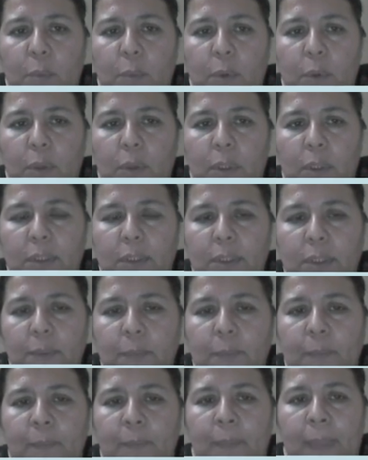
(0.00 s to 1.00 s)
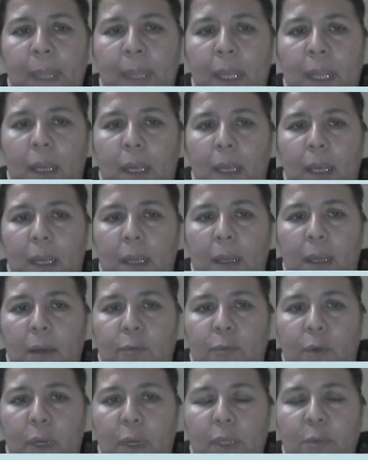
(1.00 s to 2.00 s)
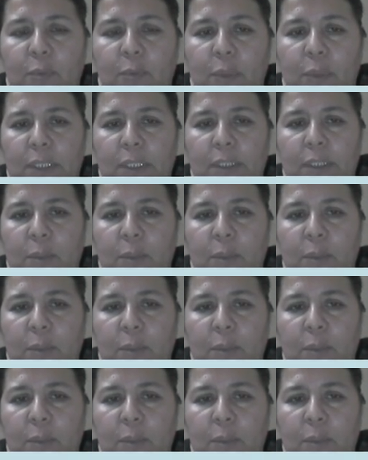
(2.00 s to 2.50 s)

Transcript: a bold. Find please the